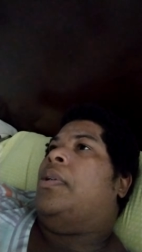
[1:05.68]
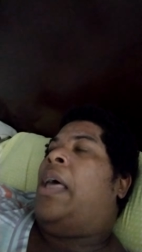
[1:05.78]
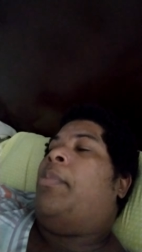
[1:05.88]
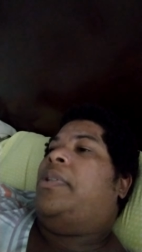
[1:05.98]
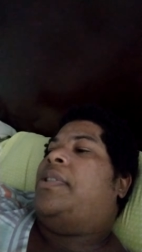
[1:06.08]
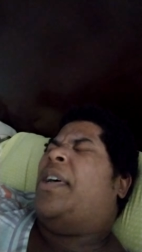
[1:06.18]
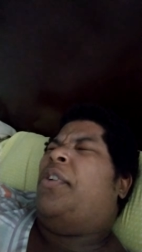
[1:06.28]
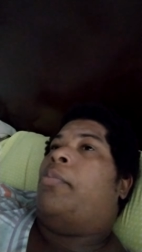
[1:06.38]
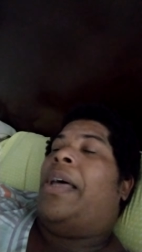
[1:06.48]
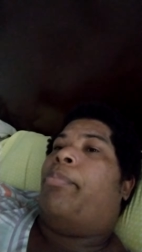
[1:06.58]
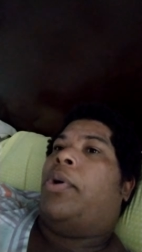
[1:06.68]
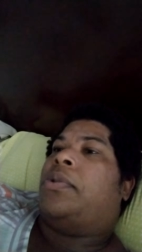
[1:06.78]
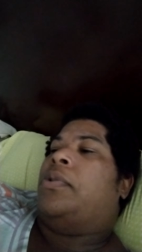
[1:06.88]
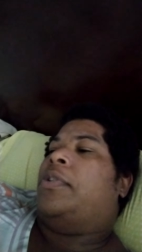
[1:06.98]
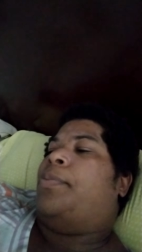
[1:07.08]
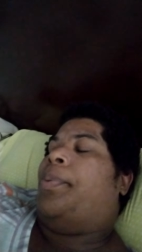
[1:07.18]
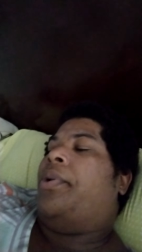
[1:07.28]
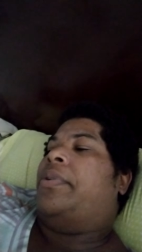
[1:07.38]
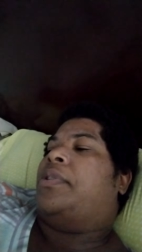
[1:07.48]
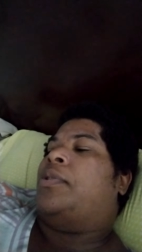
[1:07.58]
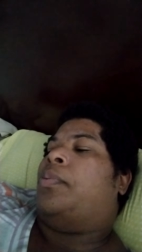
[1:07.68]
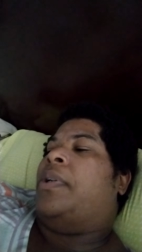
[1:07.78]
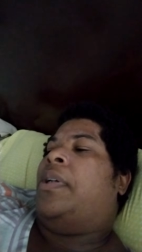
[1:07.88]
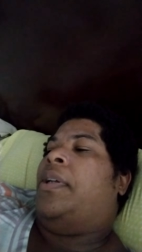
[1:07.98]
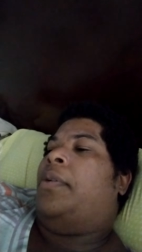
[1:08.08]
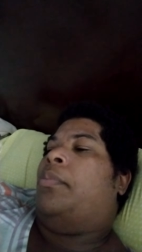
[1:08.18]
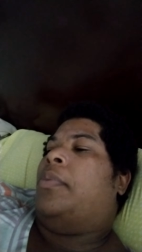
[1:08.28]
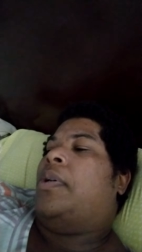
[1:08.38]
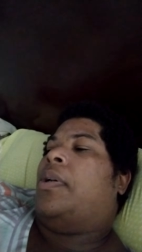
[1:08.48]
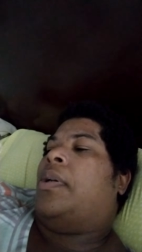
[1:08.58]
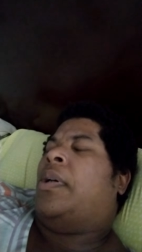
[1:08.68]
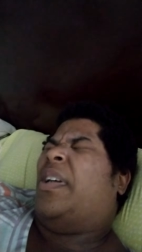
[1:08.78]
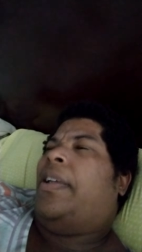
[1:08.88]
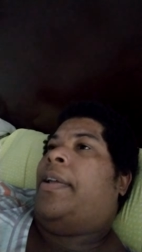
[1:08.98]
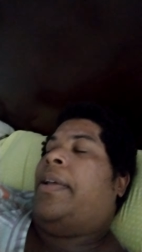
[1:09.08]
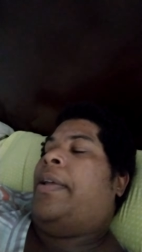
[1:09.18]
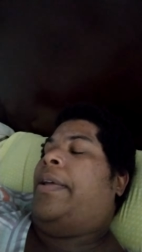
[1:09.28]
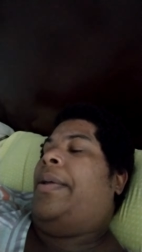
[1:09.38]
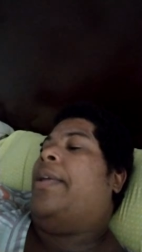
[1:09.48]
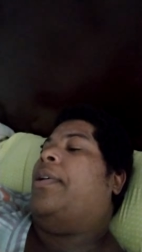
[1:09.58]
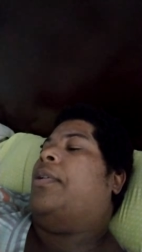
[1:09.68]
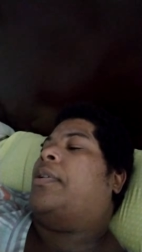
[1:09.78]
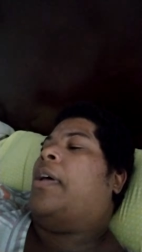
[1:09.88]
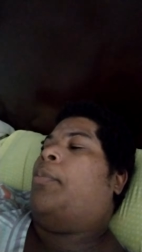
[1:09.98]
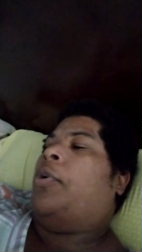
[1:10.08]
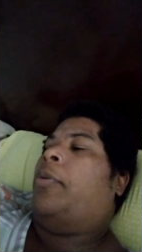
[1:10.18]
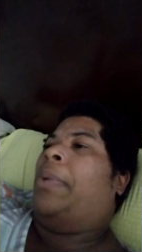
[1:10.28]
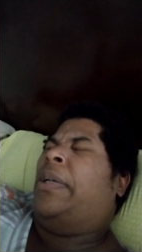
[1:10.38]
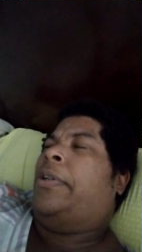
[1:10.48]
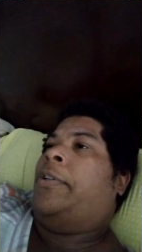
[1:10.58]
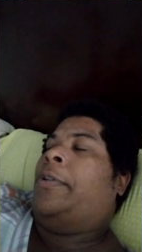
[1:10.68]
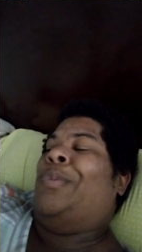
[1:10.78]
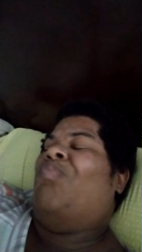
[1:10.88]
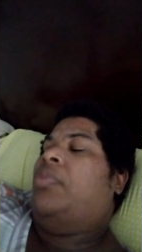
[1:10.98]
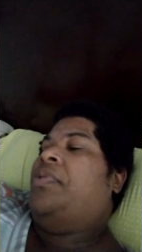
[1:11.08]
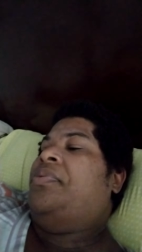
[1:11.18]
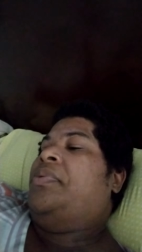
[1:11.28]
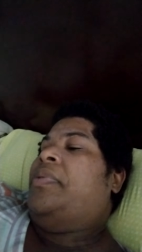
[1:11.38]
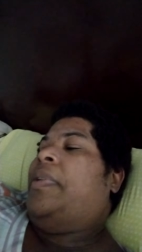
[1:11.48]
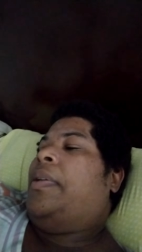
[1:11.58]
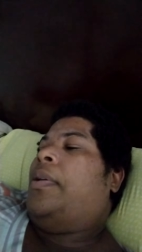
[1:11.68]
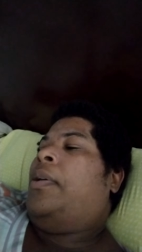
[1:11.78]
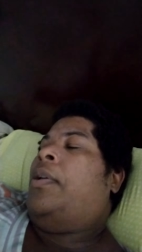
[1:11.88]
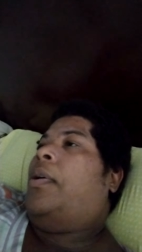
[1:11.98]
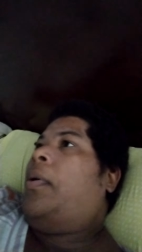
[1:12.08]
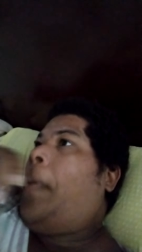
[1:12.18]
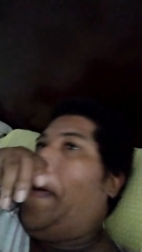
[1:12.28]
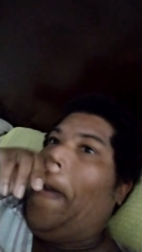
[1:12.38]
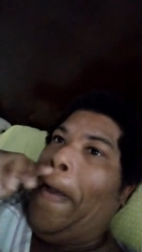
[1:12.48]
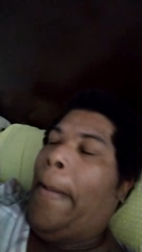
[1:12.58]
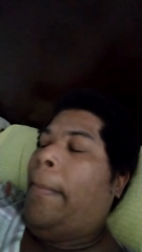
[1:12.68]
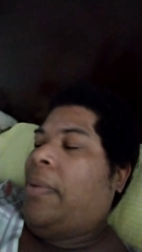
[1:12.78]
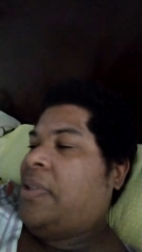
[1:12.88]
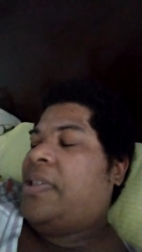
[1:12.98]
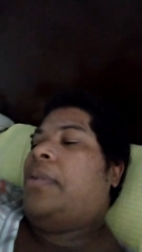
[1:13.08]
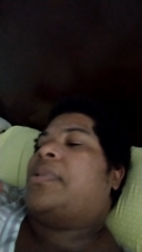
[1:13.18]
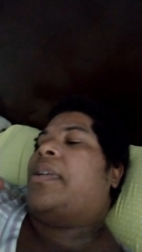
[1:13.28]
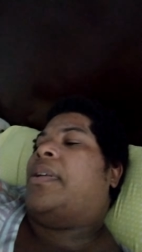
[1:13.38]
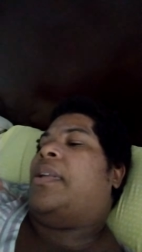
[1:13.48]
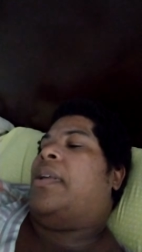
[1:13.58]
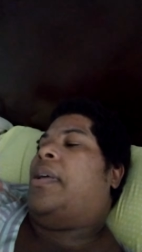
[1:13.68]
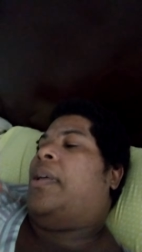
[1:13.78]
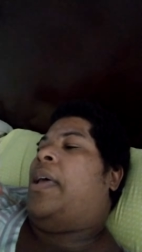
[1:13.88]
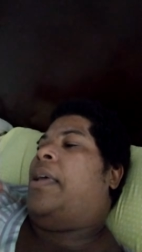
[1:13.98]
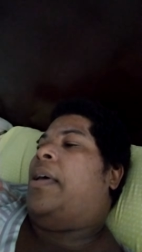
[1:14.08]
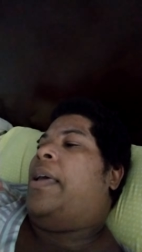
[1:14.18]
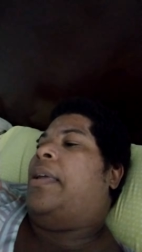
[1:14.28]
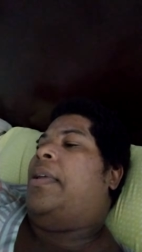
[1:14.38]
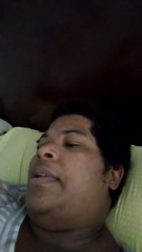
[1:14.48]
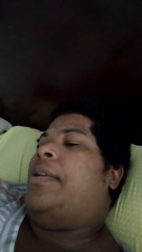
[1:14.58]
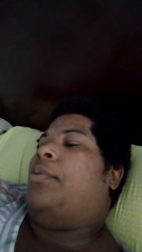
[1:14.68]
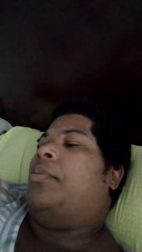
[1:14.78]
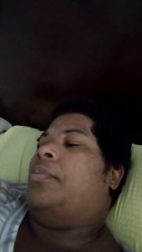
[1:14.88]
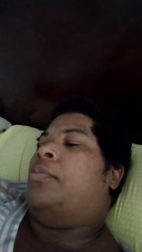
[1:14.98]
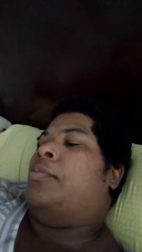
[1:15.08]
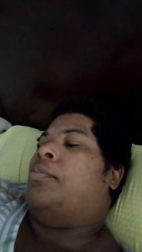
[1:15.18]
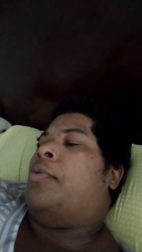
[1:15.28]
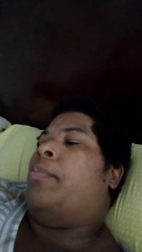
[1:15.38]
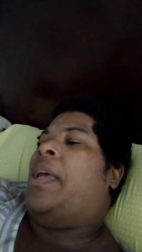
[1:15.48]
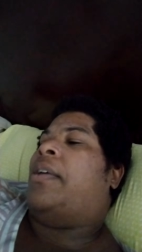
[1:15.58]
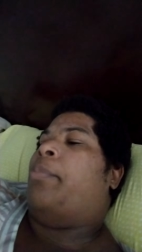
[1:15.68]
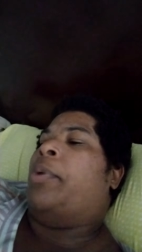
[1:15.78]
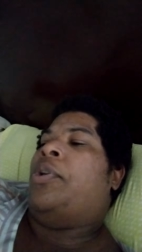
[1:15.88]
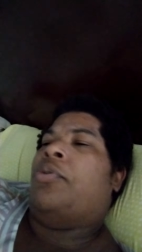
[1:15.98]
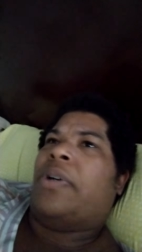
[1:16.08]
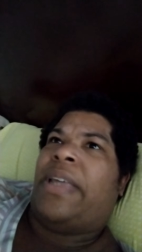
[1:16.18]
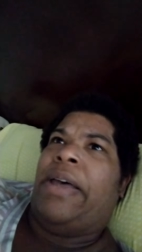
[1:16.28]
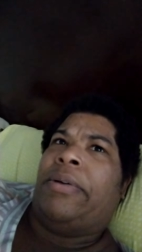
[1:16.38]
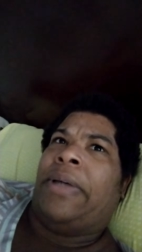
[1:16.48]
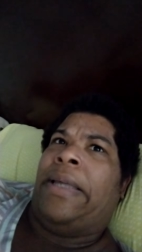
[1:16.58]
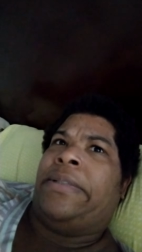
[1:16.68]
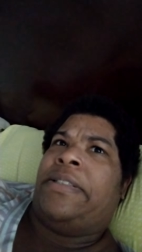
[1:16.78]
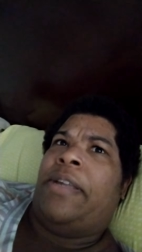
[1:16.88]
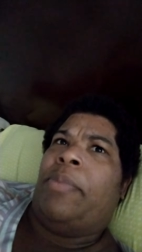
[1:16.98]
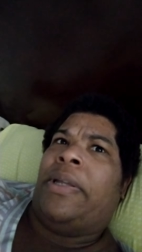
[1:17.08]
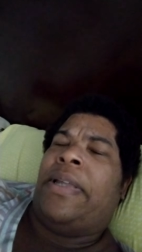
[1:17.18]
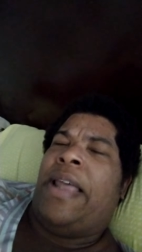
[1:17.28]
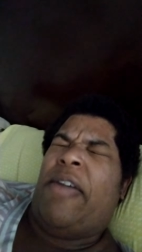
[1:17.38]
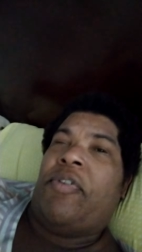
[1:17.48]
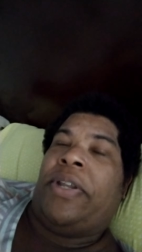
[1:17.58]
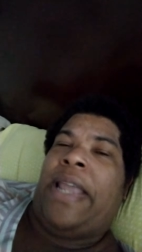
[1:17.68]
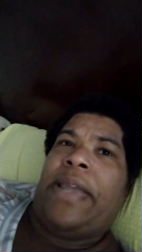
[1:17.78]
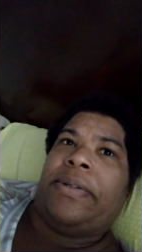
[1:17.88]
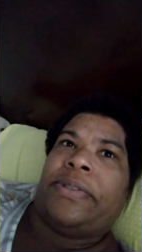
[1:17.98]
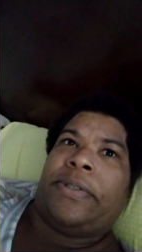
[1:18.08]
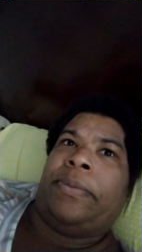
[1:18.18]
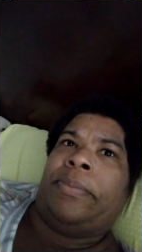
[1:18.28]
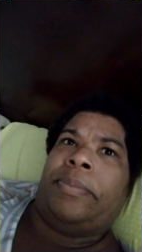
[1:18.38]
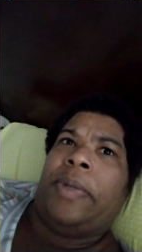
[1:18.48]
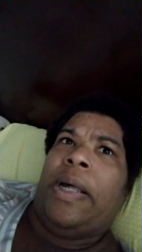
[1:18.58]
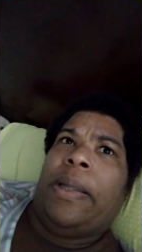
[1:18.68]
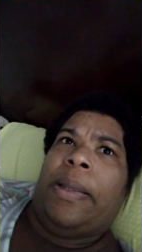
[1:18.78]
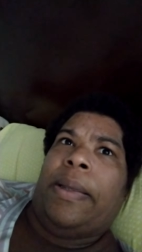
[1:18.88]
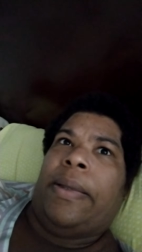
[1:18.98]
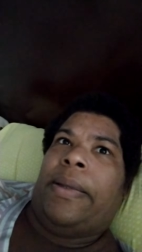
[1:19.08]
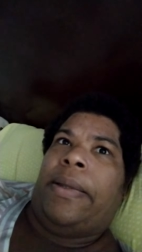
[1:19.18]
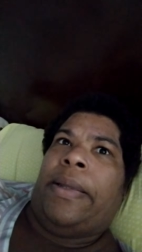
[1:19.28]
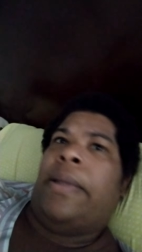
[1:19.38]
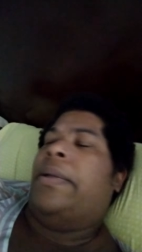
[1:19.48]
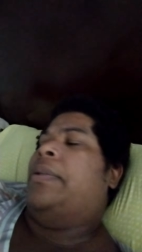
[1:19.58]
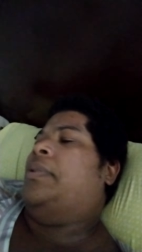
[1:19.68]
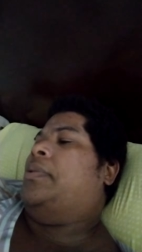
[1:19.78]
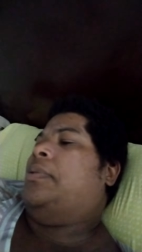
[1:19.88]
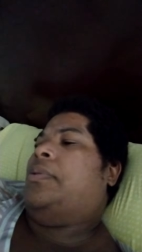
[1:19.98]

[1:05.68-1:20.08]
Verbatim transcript: I'm gonna tell you my personal experiences with him. He'll come on my um, you know, it seems like like he will make up a new account like seemingly every day or something, and